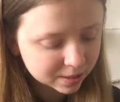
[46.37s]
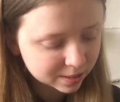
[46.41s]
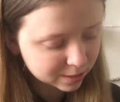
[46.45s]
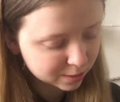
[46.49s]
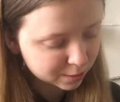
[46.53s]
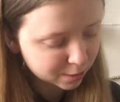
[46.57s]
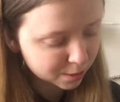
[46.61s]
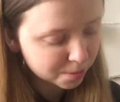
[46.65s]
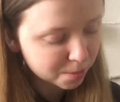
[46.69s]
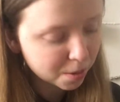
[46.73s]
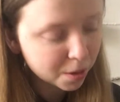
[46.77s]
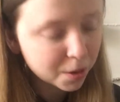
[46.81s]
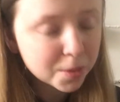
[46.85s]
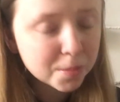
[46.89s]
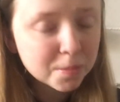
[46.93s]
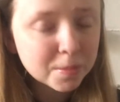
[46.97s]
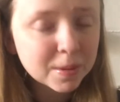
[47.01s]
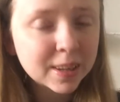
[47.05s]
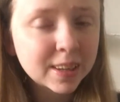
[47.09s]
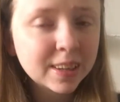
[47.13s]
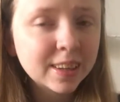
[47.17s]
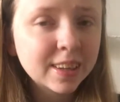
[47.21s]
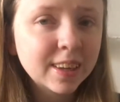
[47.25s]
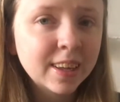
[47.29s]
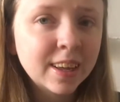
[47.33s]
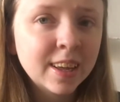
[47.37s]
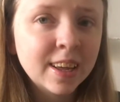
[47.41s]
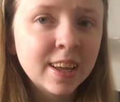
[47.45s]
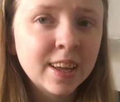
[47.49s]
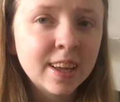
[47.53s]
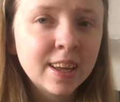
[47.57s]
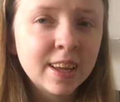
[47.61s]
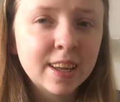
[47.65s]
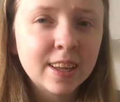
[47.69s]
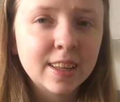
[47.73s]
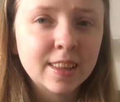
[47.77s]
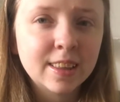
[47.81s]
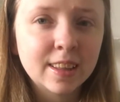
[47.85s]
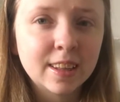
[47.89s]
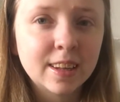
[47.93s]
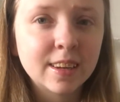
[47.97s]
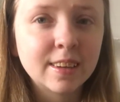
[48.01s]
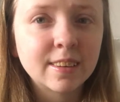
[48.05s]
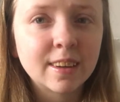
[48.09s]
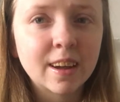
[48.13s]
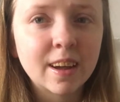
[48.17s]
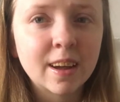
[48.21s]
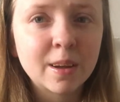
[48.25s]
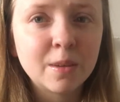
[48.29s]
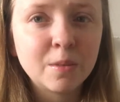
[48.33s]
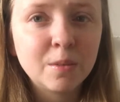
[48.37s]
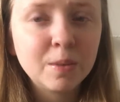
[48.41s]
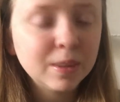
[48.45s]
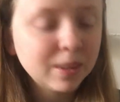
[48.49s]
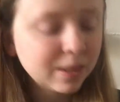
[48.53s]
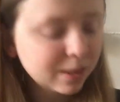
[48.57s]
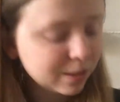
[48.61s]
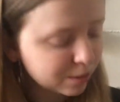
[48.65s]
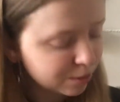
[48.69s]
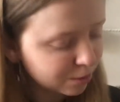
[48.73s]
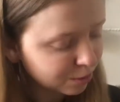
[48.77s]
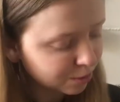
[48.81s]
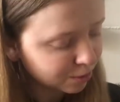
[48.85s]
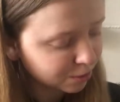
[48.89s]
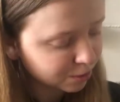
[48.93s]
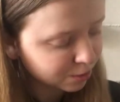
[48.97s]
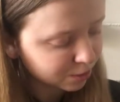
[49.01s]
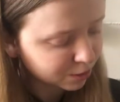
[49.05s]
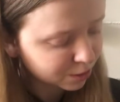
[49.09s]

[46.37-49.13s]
so I'm hoping that I will have